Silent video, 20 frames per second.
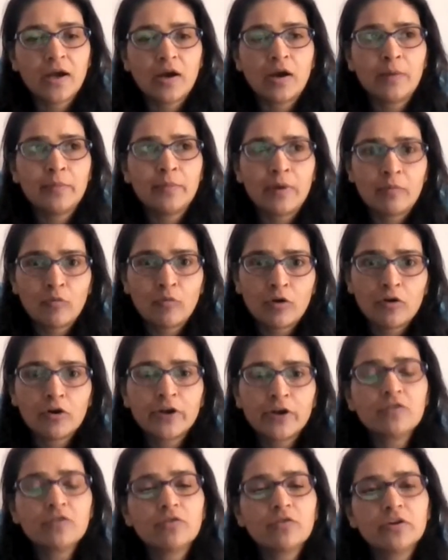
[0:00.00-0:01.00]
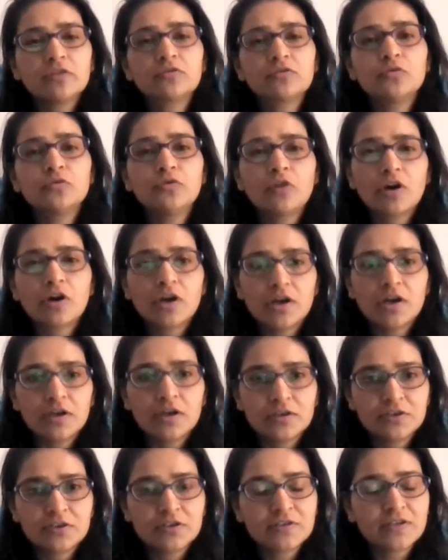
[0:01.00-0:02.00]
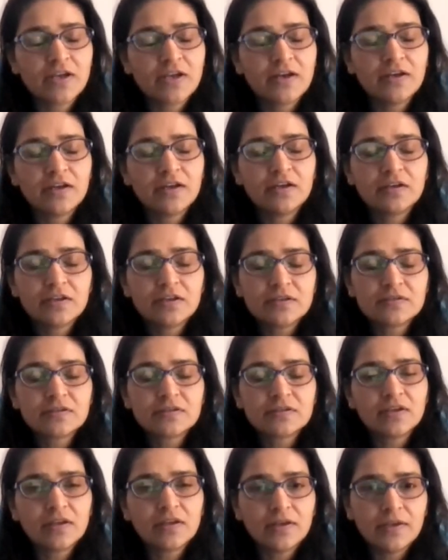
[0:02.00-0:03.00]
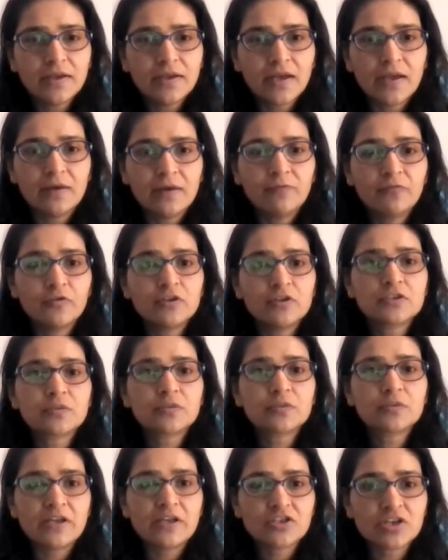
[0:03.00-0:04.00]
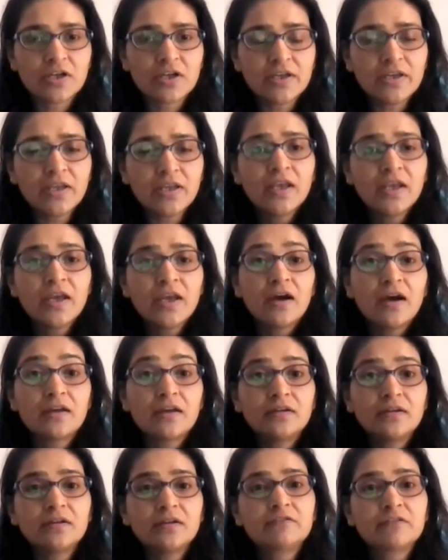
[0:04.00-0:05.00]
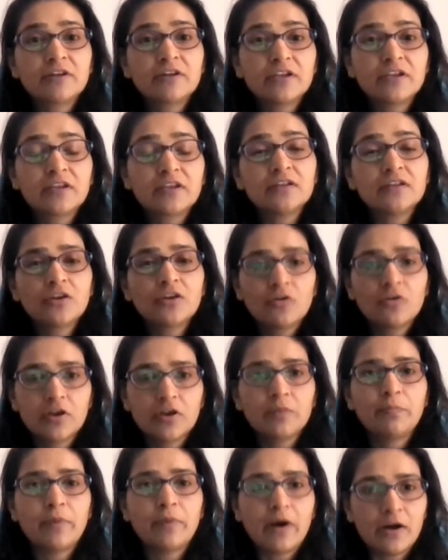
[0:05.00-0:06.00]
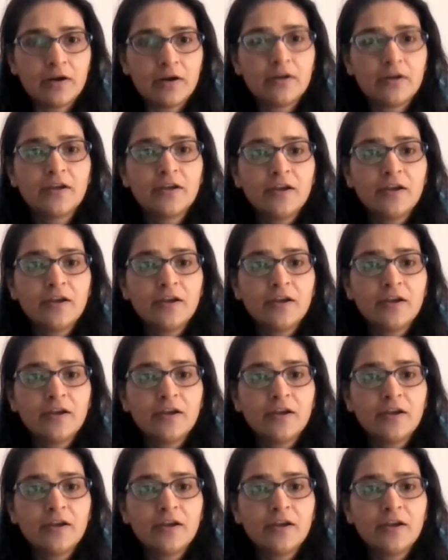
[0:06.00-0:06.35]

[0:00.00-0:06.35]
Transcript: I'm, I'm already going through your lectures and it is really helpful, especially the tricky theory part.